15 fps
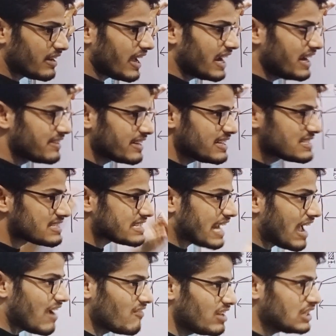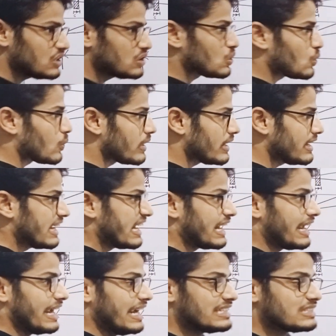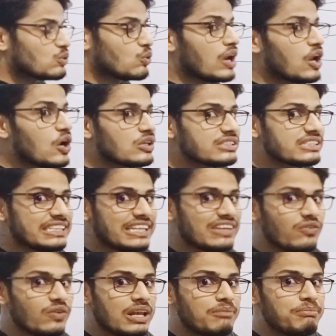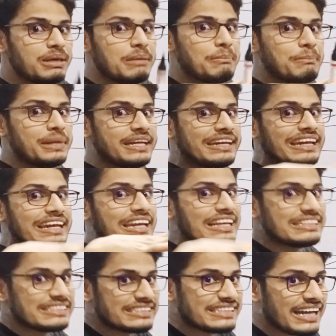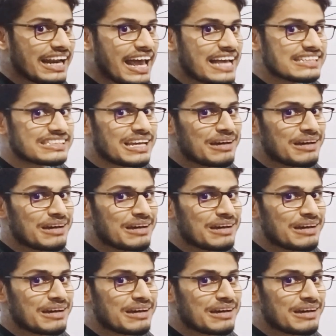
light ray is traveling through it, its velocity will be bit lesser as